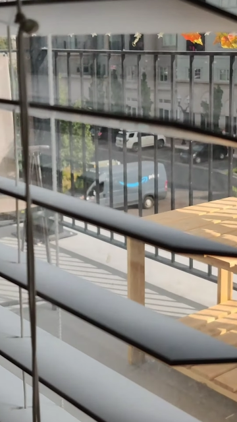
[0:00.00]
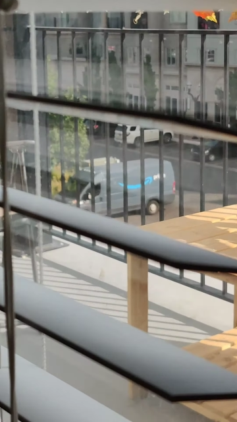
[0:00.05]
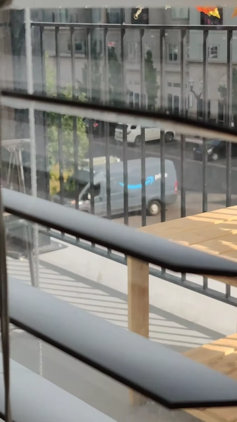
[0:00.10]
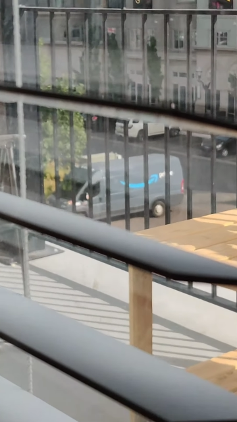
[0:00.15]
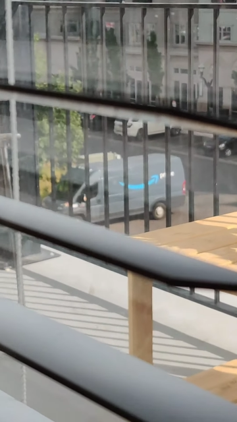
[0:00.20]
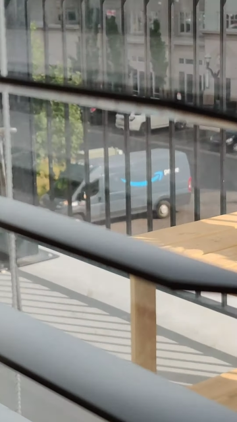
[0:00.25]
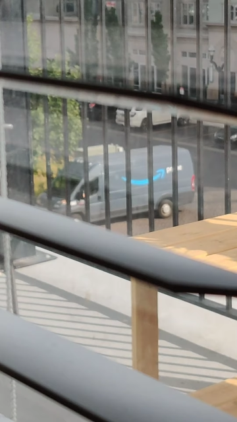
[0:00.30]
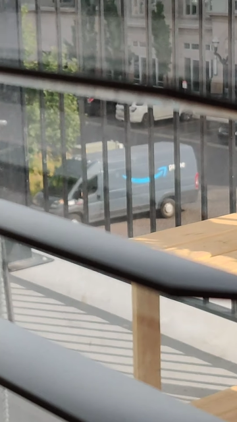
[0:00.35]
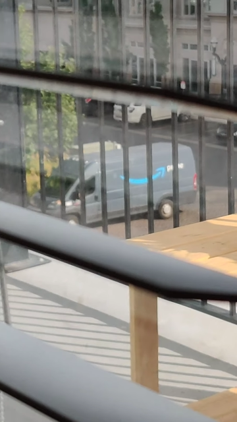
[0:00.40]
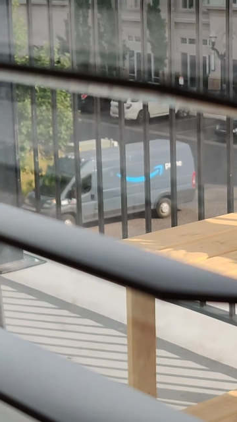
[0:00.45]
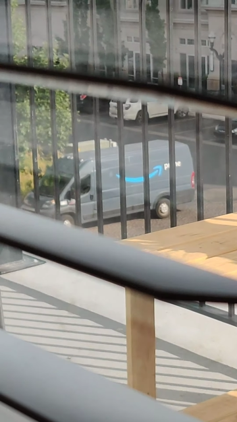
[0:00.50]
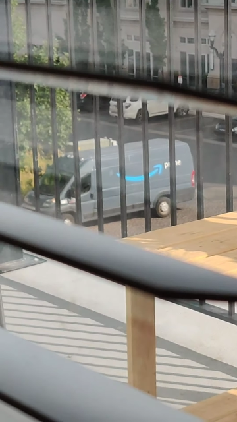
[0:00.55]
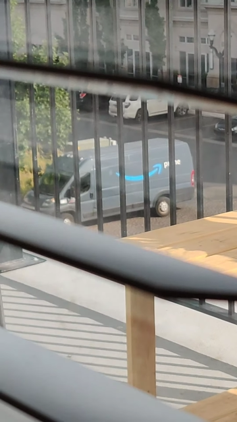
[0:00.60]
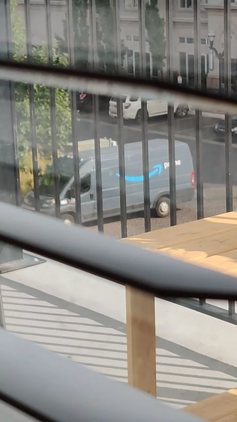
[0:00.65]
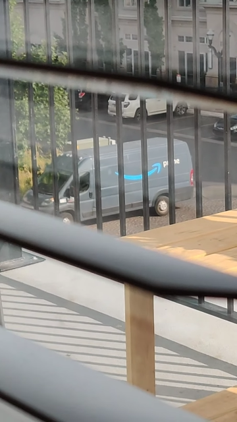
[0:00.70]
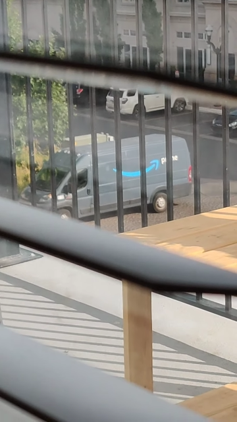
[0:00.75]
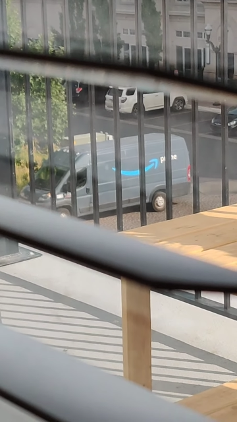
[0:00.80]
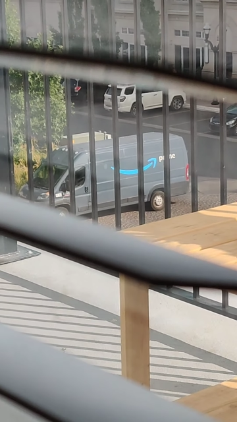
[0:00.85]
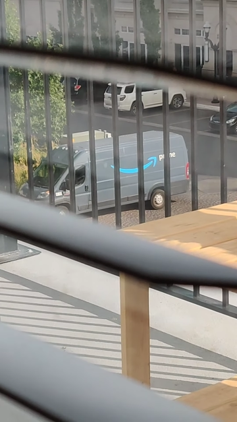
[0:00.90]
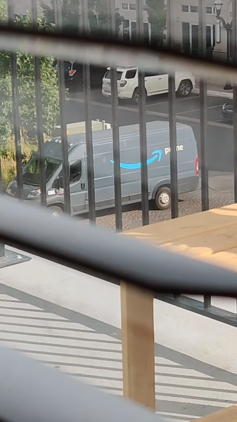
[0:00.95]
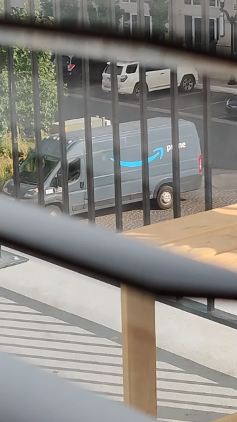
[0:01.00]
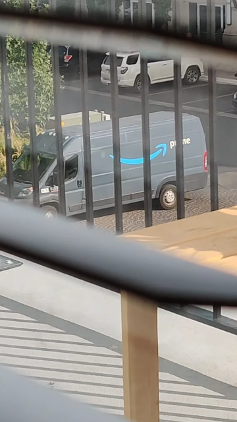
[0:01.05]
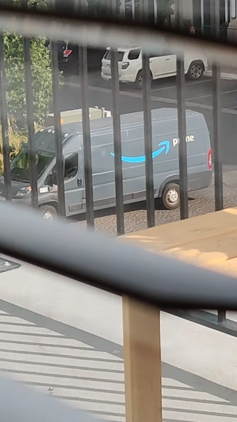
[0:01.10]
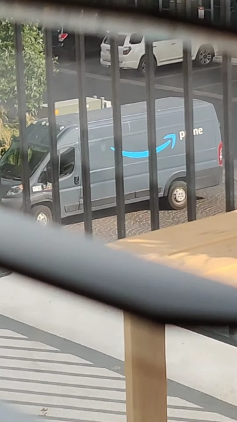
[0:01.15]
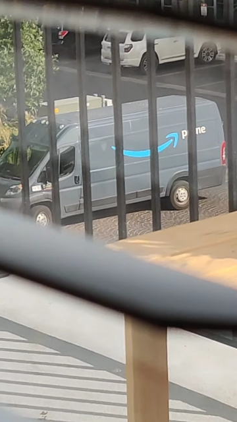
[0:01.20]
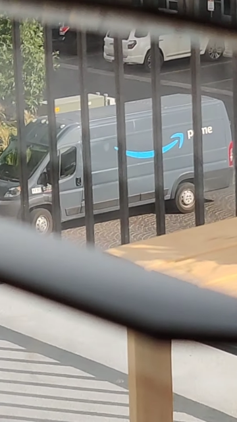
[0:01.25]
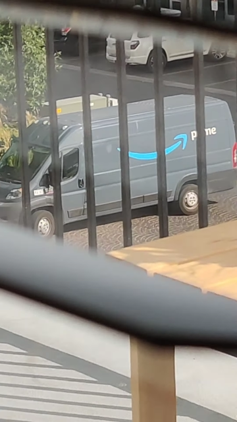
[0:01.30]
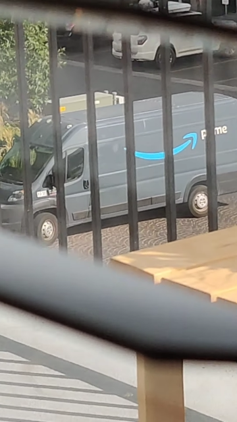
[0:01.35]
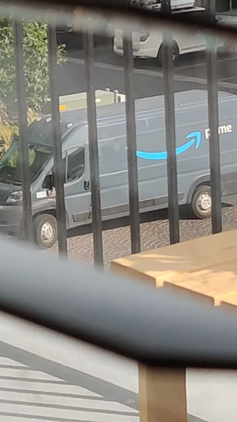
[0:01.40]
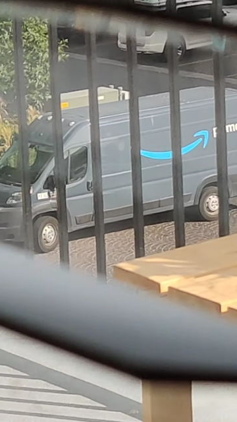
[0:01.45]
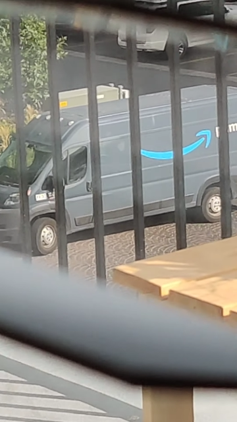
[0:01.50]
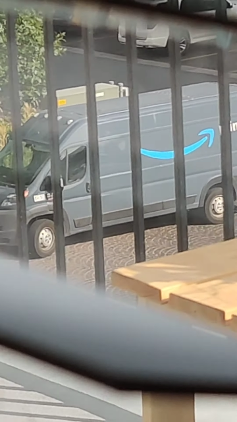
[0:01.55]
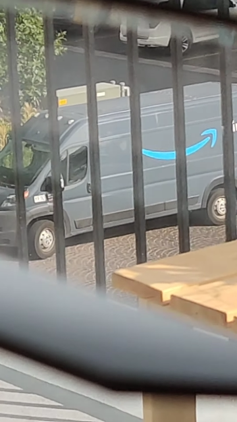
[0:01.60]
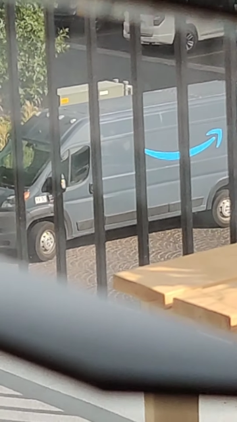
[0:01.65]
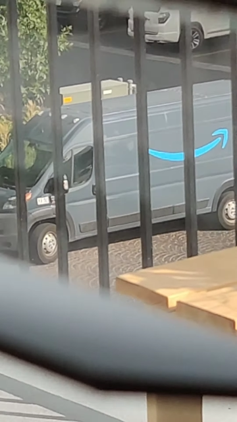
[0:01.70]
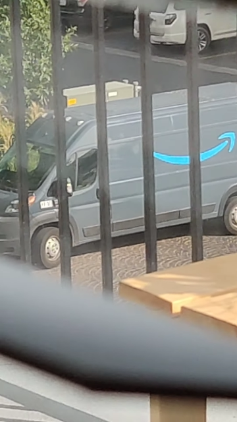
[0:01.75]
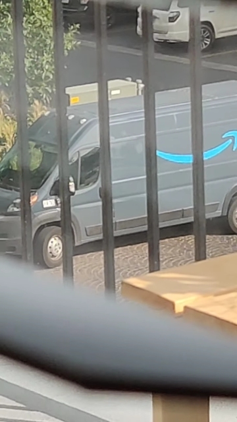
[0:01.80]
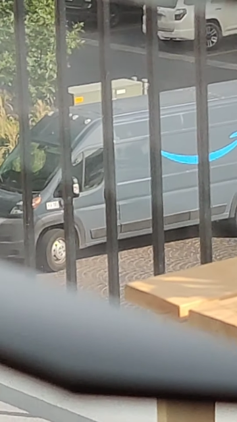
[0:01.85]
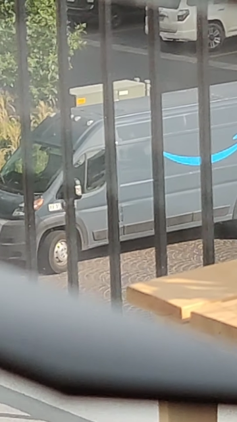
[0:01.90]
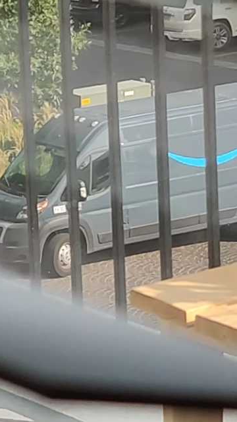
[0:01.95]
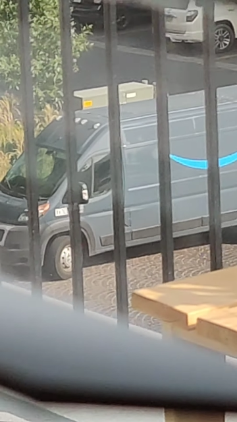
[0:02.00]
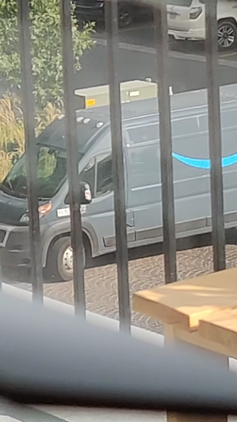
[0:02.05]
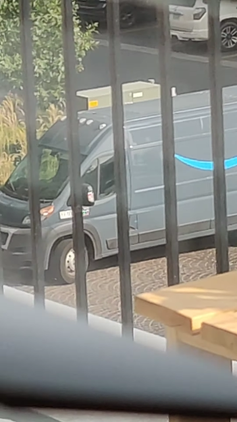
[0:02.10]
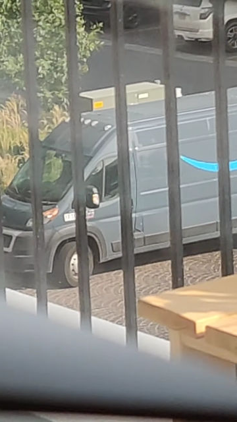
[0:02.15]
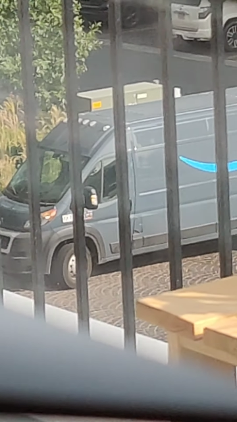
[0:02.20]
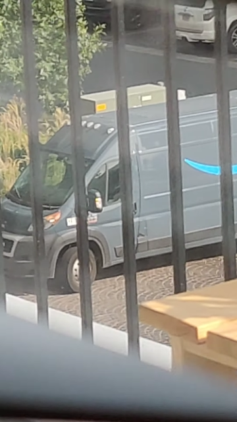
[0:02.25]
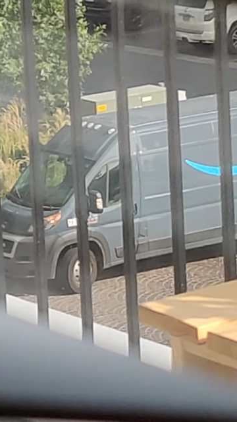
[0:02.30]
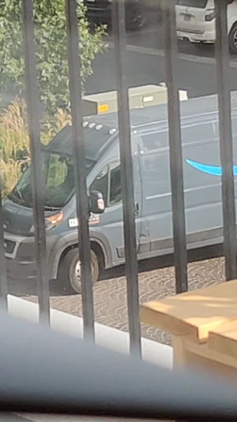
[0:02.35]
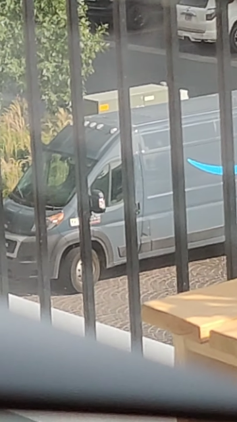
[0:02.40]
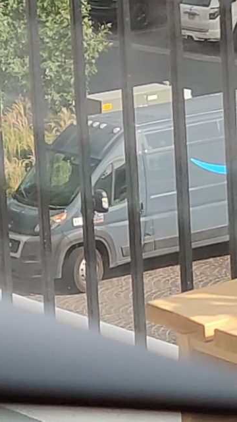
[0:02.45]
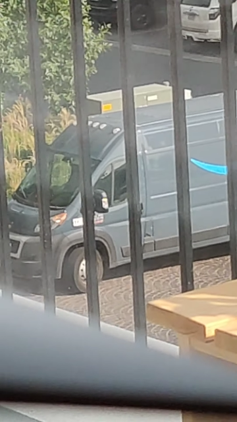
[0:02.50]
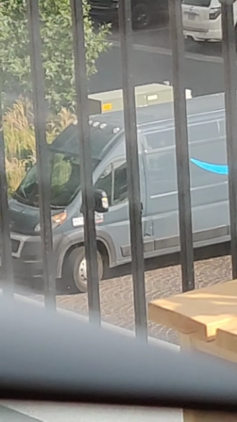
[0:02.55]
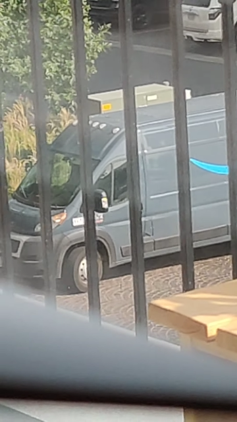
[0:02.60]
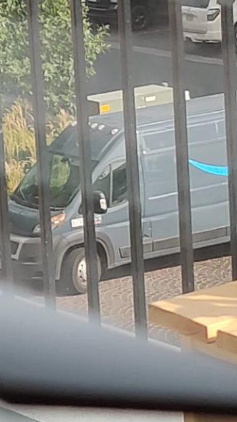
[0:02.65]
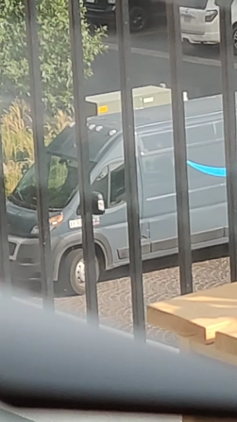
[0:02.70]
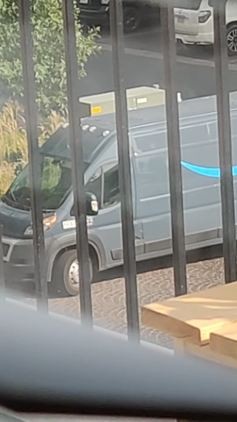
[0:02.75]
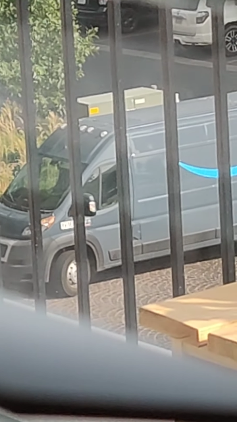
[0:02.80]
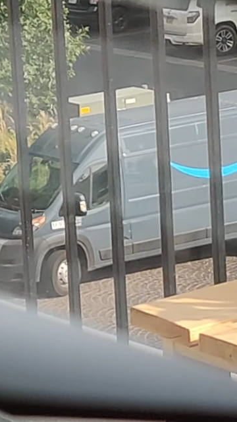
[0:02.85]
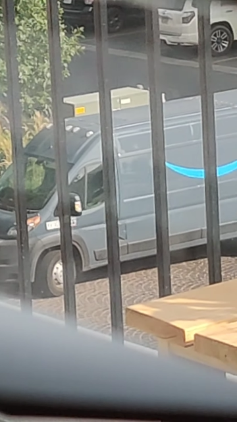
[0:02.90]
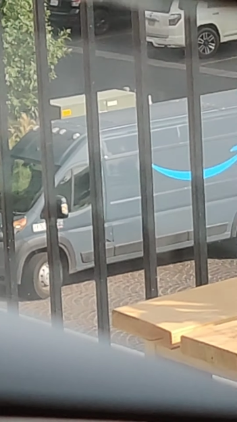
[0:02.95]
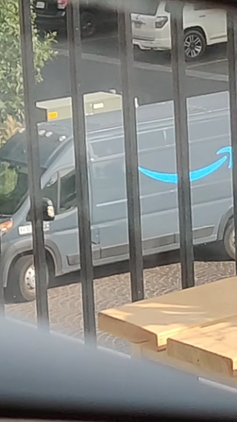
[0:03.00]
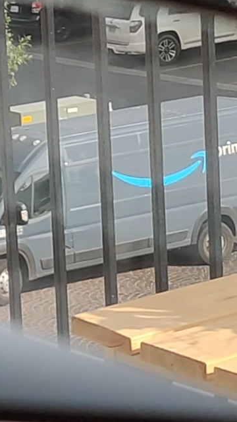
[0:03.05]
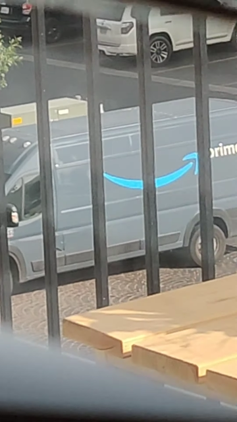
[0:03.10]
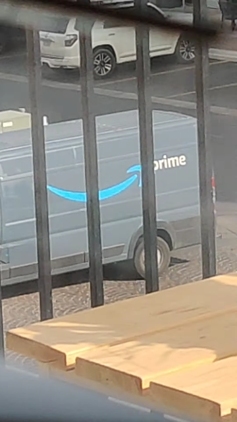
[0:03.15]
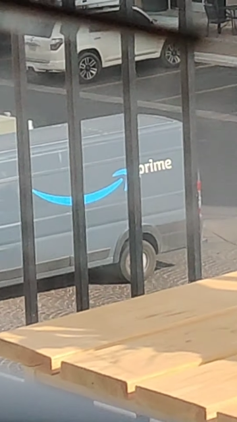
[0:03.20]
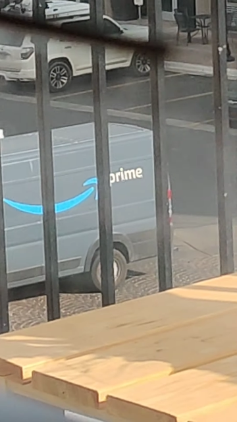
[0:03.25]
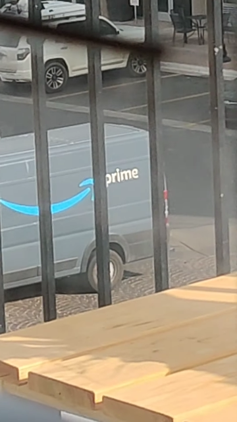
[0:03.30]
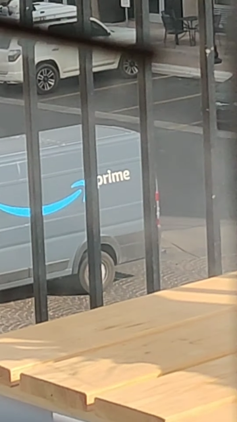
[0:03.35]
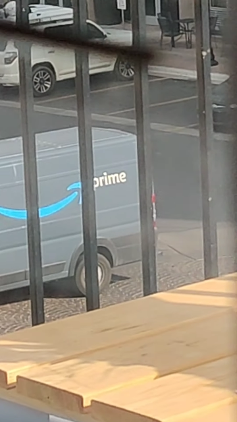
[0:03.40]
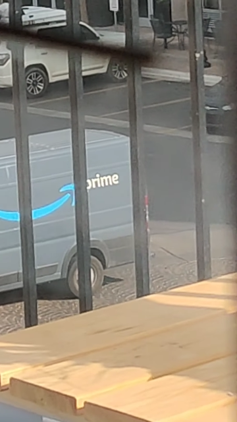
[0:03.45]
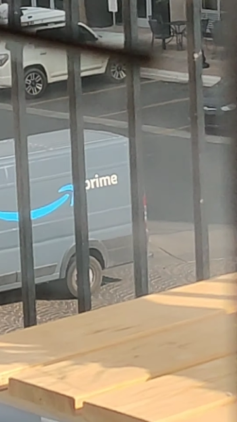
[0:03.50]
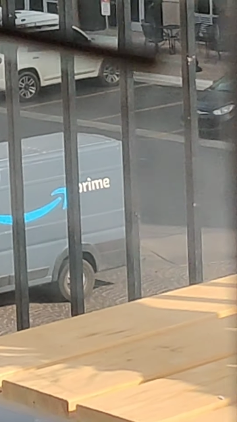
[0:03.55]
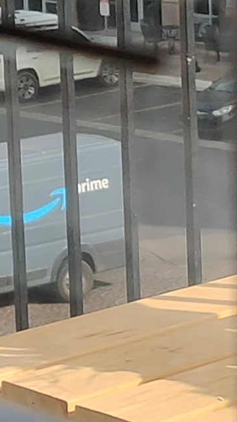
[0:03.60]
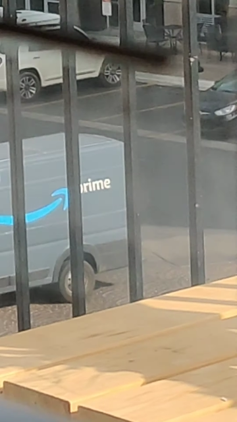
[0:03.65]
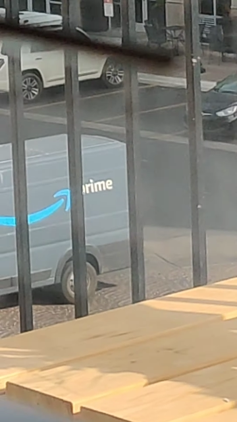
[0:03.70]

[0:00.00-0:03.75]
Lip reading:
No face is visible, so there are no lips to read.